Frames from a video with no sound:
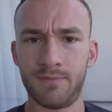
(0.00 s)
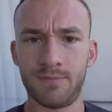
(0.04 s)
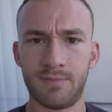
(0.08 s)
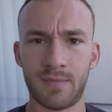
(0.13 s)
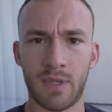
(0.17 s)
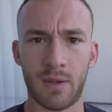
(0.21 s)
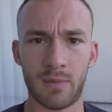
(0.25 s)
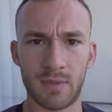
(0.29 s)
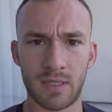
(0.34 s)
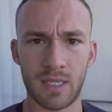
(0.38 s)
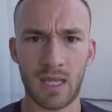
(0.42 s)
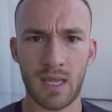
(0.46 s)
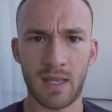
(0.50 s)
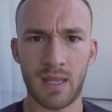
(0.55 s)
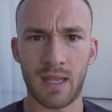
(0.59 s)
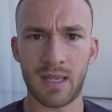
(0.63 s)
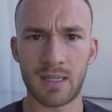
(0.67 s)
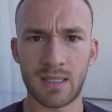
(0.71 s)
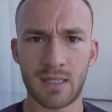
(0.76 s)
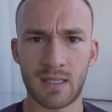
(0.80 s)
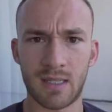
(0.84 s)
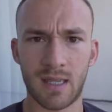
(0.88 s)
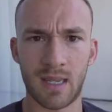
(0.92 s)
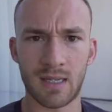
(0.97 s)

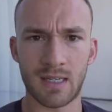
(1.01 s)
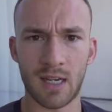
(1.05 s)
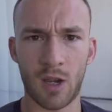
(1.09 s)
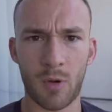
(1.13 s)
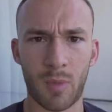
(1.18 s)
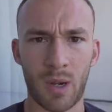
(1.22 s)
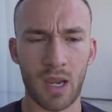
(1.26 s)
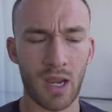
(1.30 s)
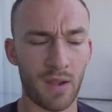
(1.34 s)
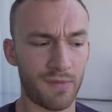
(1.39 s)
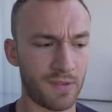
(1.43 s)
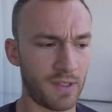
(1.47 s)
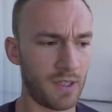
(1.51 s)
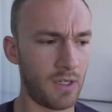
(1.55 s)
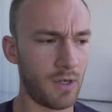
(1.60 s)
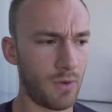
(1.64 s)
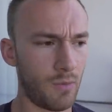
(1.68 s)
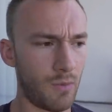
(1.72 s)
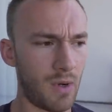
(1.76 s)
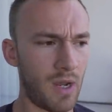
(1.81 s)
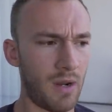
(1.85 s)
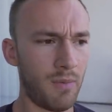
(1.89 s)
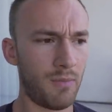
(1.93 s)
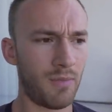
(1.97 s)
That's how my afternoon
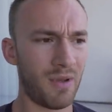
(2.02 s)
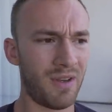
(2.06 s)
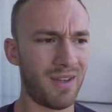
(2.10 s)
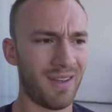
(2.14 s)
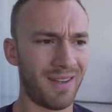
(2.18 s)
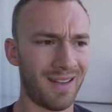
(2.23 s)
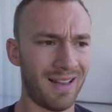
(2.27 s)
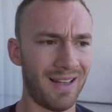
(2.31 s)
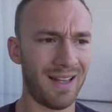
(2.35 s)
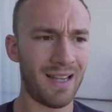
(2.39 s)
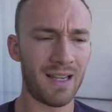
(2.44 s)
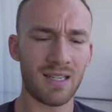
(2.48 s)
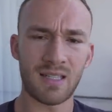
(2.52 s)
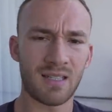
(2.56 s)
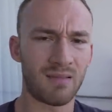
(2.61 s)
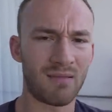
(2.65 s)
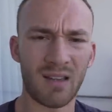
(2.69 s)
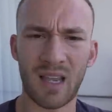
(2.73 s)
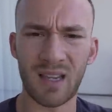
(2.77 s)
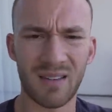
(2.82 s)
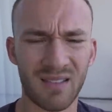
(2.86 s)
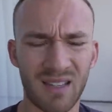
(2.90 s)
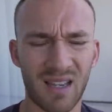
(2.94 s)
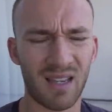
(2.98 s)
went. But nonetheless,
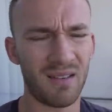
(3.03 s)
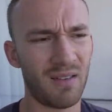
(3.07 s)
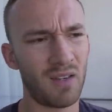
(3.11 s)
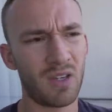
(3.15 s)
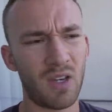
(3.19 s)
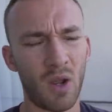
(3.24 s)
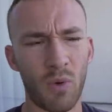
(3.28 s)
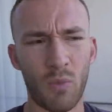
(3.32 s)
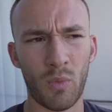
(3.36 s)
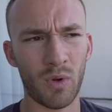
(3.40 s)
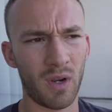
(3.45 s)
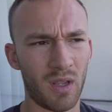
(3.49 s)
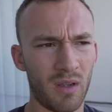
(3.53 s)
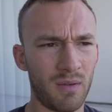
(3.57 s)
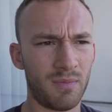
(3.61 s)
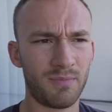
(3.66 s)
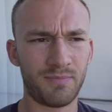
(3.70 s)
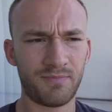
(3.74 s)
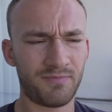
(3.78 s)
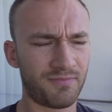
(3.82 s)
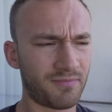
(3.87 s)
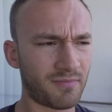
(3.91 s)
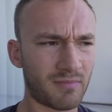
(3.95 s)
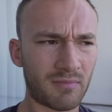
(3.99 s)
I don't want to
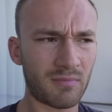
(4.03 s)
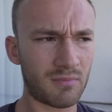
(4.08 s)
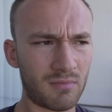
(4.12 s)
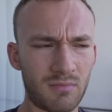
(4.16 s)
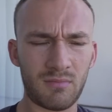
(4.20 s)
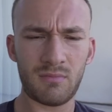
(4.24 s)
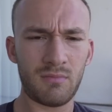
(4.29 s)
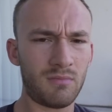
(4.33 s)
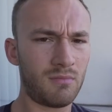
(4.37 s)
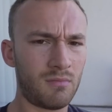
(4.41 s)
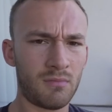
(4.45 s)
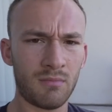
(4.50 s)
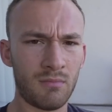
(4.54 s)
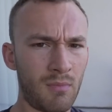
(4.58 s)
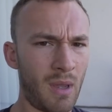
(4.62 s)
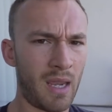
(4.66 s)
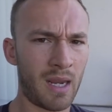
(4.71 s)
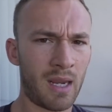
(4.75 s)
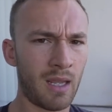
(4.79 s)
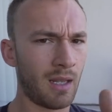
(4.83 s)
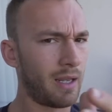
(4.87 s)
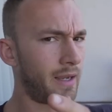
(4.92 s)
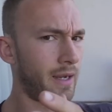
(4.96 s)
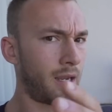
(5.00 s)

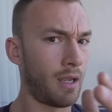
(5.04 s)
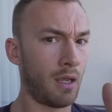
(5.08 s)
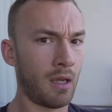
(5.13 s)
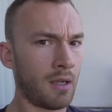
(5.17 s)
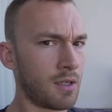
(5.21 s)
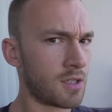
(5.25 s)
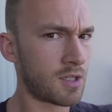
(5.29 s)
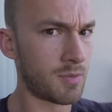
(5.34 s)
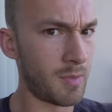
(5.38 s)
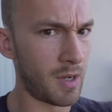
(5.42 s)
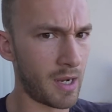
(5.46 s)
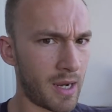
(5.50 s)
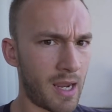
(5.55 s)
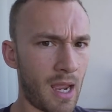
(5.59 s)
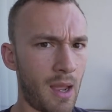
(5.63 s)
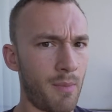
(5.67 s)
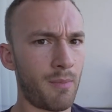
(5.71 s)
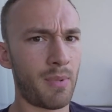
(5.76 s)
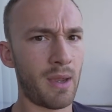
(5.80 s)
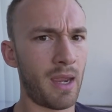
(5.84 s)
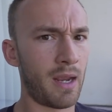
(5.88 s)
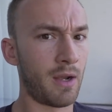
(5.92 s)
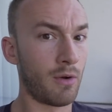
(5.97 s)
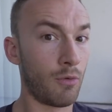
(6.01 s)
make it like a smear
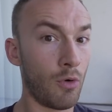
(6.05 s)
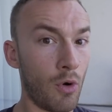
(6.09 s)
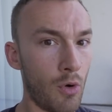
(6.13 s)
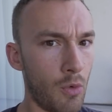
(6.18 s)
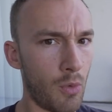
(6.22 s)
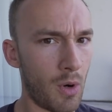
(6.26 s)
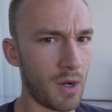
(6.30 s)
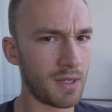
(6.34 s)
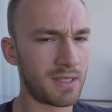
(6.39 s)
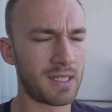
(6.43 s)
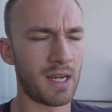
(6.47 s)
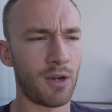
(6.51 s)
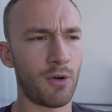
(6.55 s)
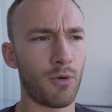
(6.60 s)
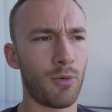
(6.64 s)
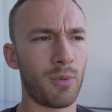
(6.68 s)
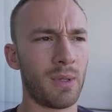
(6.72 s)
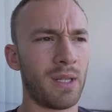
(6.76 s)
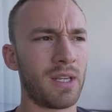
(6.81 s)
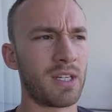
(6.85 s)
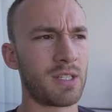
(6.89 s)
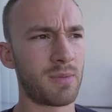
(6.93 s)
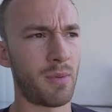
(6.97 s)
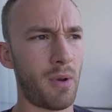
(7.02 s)
campaign or, oh, what a
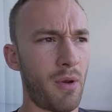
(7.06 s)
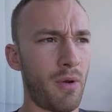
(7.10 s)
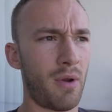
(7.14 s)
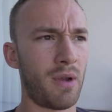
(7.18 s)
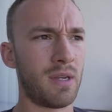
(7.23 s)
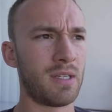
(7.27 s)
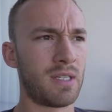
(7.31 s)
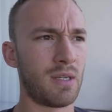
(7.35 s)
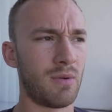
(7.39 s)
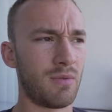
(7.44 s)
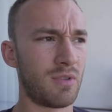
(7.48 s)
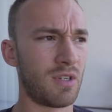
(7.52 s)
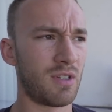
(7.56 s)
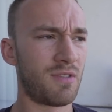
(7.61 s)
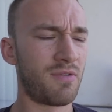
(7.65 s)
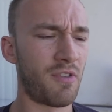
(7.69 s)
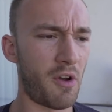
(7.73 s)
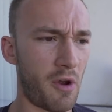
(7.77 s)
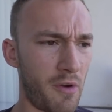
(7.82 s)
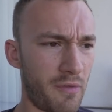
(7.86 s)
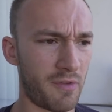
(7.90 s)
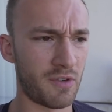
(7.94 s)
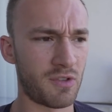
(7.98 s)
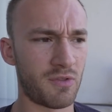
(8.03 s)
terrible experience. It was just
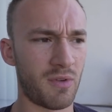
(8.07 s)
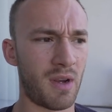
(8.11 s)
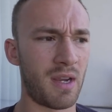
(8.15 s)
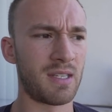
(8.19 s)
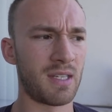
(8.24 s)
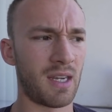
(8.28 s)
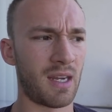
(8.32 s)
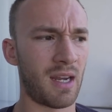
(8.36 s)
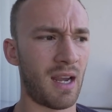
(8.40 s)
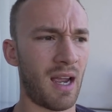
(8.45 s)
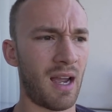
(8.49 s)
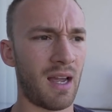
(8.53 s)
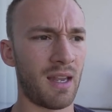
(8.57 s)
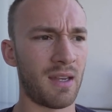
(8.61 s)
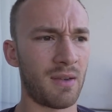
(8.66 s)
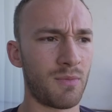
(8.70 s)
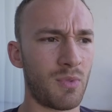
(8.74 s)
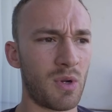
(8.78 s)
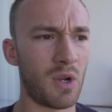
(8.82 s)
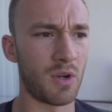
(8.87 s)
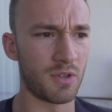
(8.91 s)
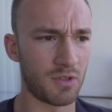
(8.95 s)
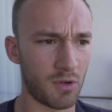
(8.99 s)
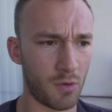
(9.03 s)
very frustrating, and
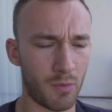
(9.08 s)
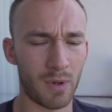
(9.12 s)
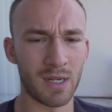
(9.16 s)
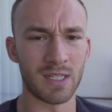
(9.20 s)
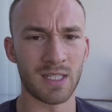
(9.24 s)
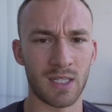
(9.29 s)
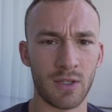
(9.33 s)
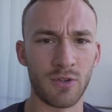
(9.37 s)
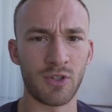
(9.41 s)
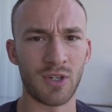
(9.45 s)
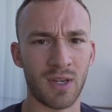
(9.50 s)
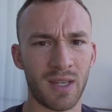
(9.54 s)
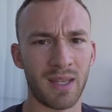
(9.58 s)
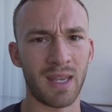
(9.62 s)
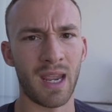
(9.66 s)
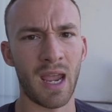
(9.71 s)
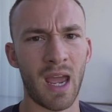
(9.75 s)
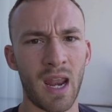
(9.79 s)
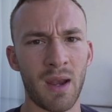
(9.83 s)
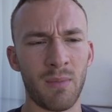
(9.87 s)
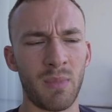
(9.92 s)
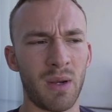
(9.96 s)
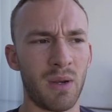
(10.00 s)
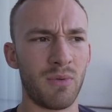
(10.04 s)
we got to a resolution in the
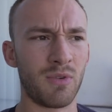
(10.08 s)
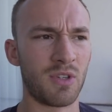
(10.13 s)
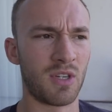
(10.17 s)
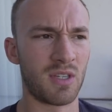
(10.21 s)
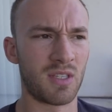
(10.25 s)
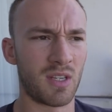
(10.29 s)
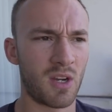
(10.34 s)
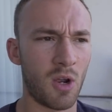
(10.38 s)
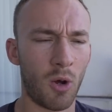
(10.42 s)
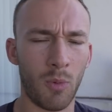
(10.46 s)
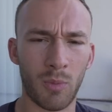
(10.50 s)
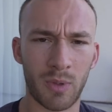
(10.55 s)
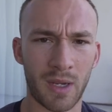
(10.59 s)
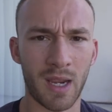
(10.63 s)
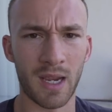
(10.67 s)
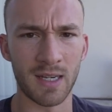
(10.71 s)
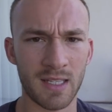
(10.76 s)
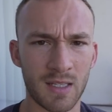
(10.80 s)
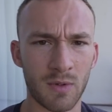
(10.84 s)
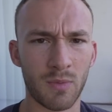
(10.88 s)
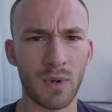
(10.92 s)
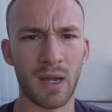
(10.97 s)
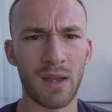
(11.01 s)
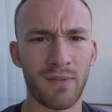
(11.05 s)
end, but it was just a
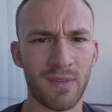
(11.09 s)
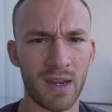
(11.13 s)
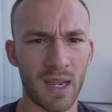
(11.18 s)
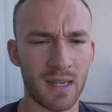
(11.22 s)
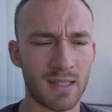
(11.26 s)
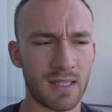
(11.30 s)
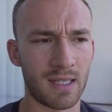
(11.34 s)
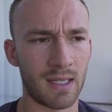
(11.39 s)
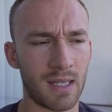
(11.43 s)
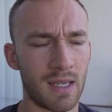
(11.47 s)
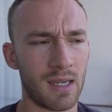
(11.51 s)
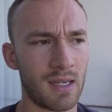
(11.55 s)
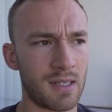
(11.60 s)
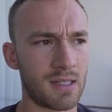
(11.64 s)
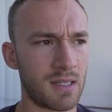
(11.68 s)
complicated way of getting there.